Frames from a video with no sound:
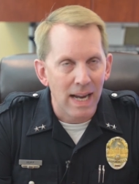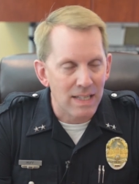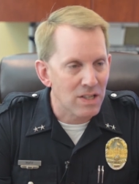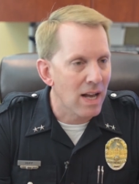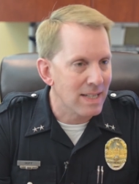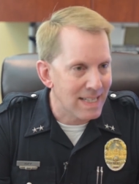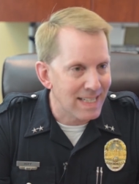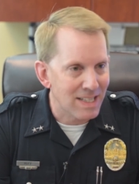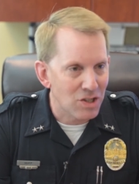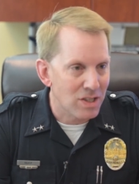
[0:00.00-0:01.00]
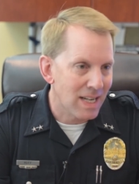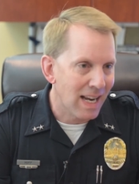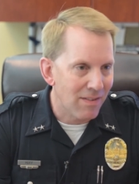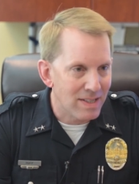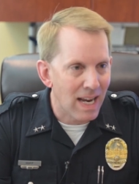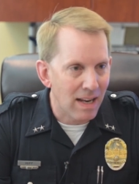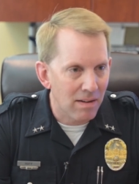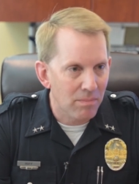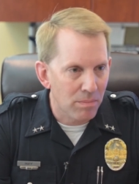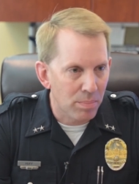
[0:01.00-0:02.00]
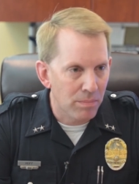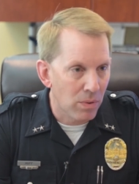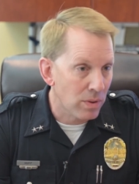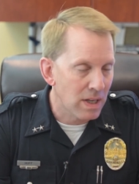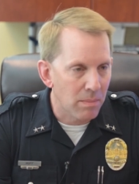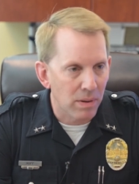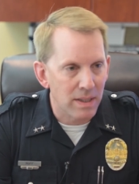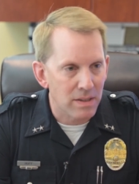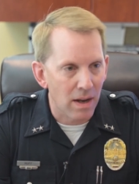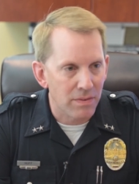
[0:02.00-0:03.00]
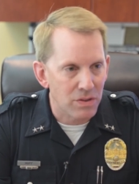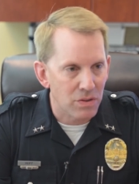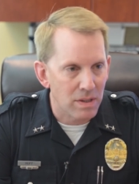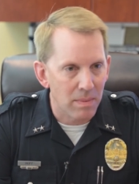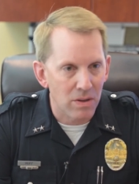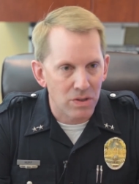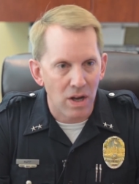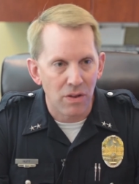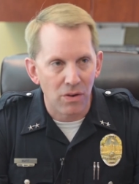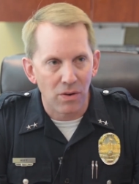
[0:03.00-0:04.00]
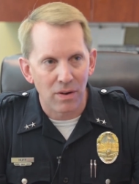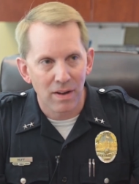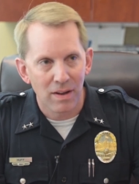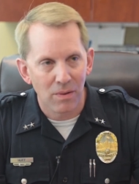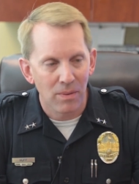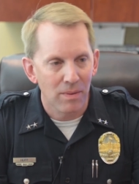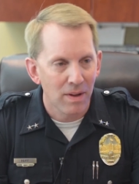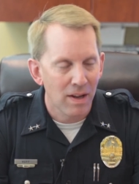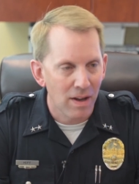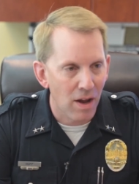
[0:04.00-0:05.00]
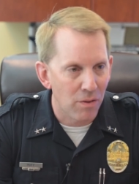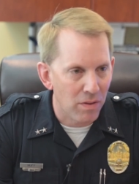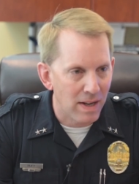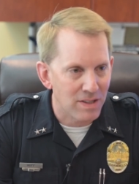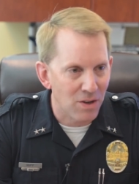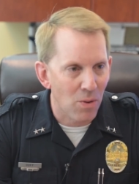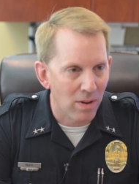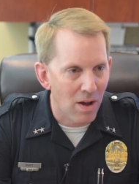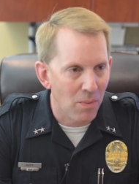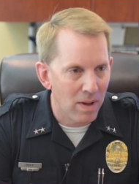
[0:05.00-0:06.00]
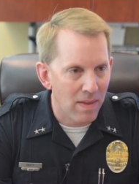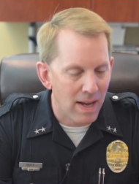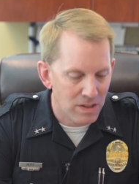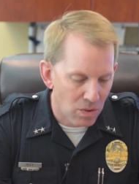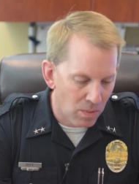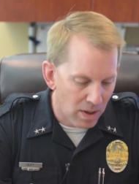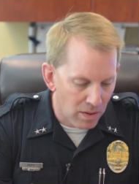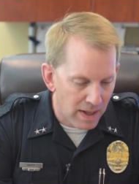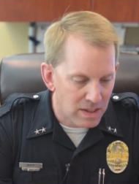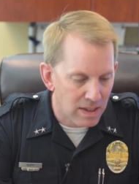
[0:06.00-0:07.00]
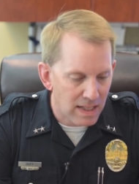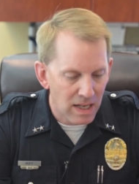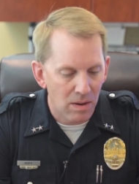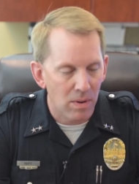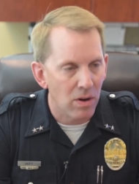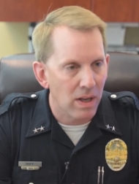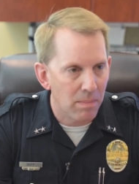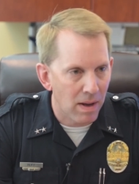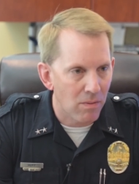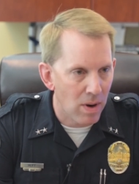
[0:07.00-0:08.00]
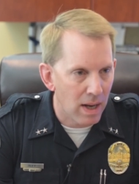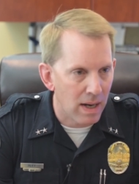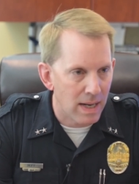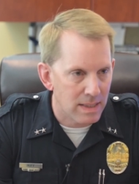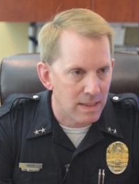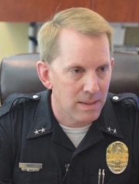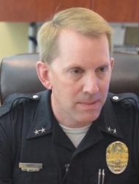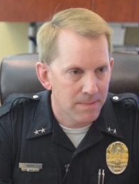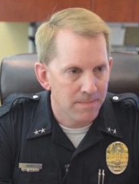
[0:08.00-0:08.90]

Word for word: it's not as easy to just say give us eight or 10 police officers. I mean, there's other, other things that go along with that. So, you know, that's, that's kind of what our deep dive recognizes.